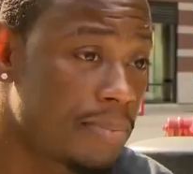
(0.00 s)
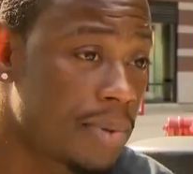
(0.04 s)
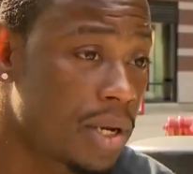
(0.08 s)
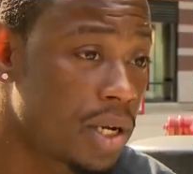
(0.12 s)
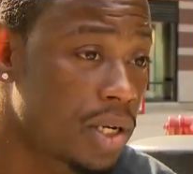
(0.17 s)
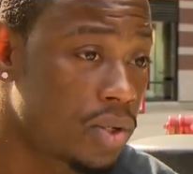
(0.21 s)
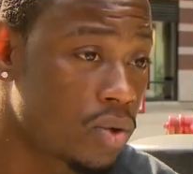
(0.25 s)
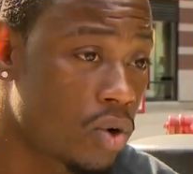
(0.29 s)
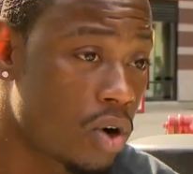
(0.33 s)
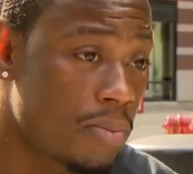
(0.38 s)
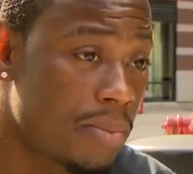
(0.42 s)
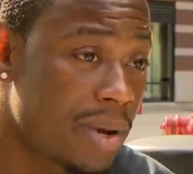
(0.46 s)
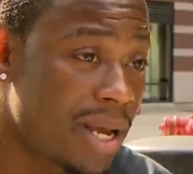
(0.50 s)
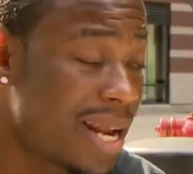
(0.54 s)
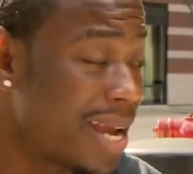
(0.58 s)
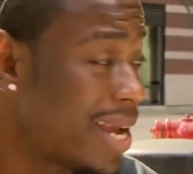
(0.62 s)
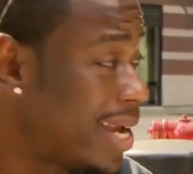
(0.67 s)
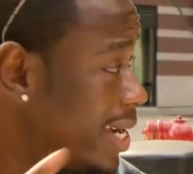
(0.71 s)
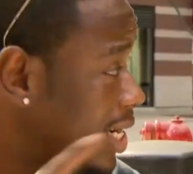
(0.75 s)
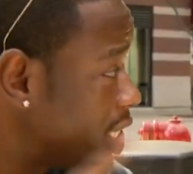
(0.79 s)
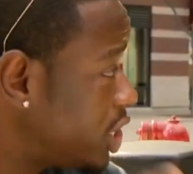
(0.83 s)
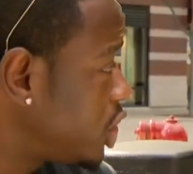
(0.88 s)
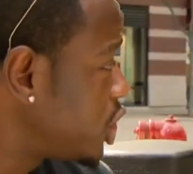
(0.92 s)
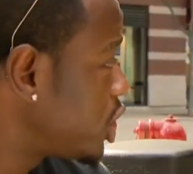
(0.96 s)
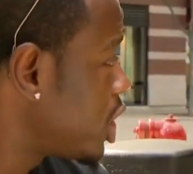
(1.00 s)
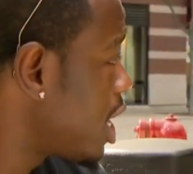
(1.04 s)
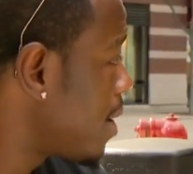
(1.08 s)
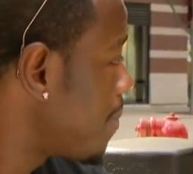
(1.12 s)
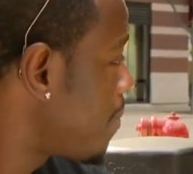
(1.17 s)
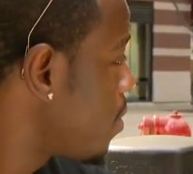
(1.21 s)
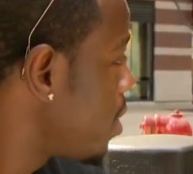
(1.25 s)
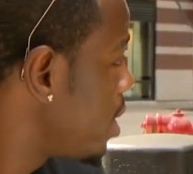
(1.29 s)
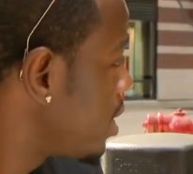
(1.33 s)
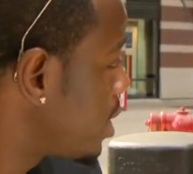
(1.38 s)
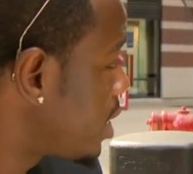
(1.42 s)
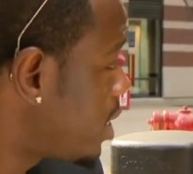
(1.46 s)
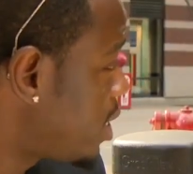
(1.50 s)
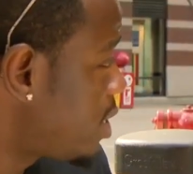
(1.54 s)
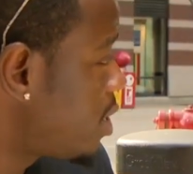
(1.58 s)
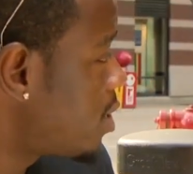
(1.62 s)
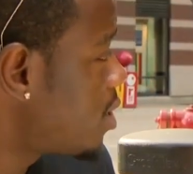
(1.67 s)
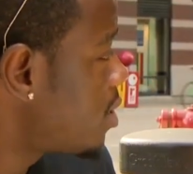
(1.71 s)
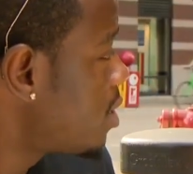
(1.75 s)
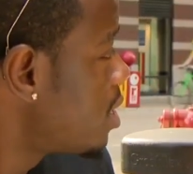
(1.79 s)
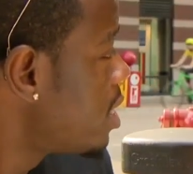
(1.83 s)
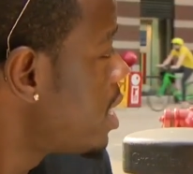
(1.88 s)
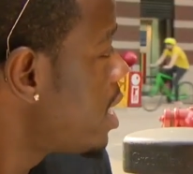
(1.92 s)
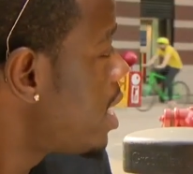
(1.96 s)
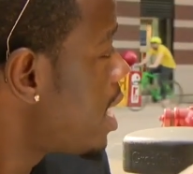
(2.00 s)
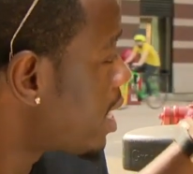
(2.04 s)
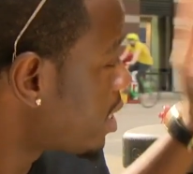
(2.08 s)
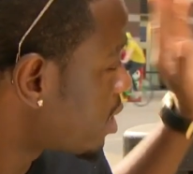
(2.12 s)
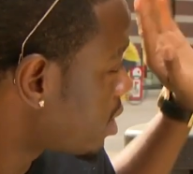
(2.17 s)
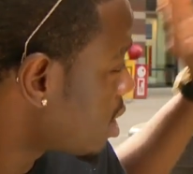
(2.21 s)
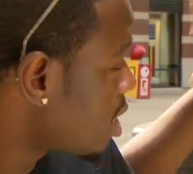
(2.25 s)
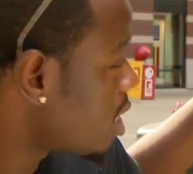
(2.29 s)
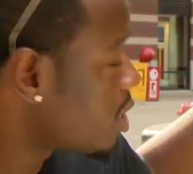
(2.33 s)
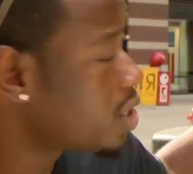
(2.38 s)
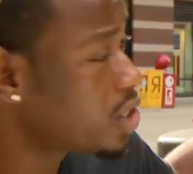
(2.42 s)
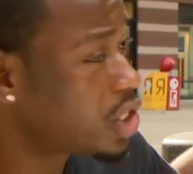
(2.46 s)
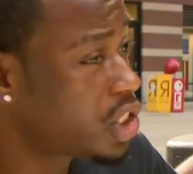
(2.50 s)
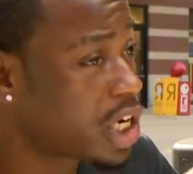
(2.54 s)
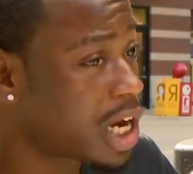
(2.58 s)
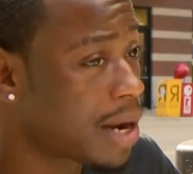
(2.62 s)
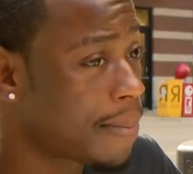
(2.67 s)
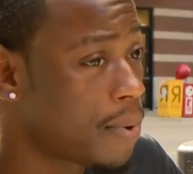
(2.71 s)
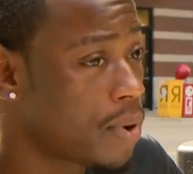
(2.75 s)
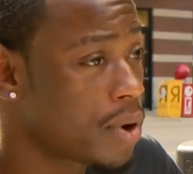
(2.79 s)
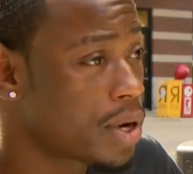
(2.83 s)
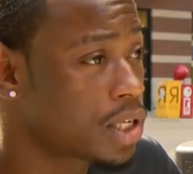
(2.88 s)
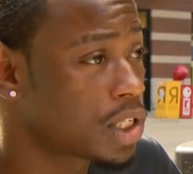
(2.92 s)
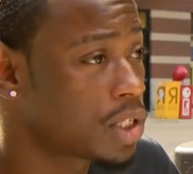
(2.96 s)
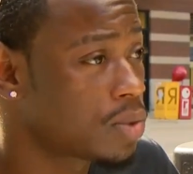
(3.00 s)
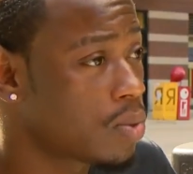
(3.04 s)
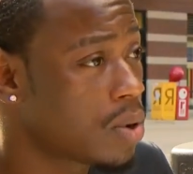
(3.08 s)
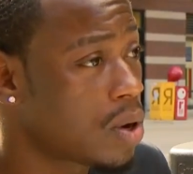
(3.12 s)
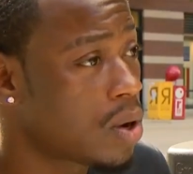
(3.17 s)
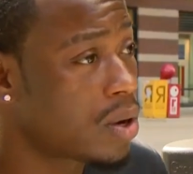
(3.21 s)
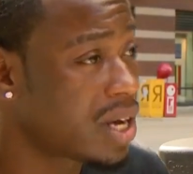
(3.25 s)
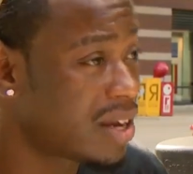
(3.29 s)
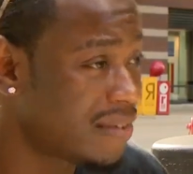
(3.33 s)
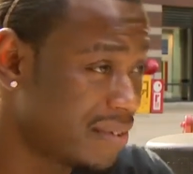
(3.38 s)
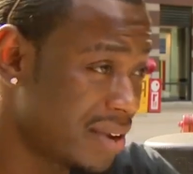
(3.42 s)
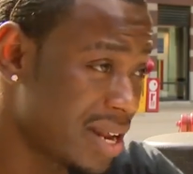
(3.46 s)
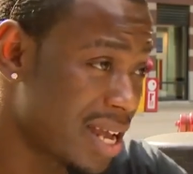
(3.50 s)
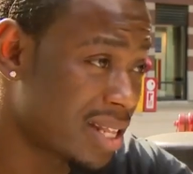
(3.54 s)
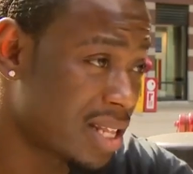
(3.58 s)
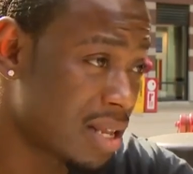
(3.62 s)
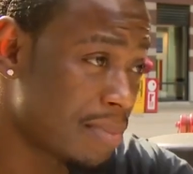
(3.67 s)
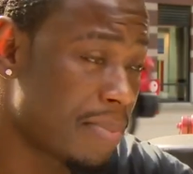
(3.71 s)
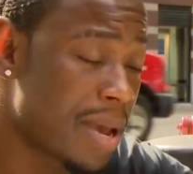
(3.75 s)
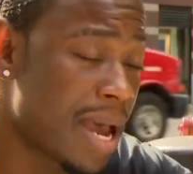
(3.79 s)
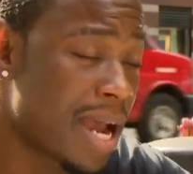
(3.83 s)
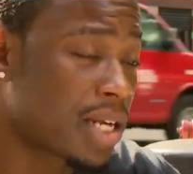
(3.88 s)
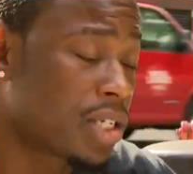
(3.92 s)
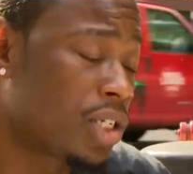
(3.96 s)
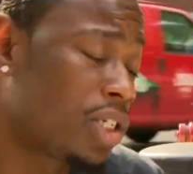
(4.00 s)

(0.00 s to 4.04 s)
be a doorman at each checkpoint here, at the other checkpoint as well, even at the back